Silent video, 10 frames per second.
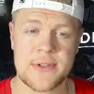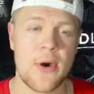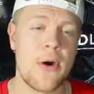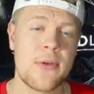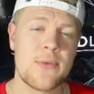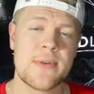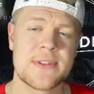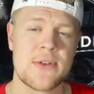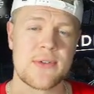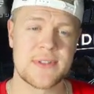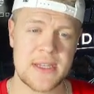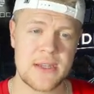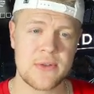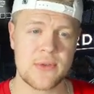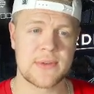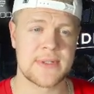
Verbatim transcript: So all the ones that are singles,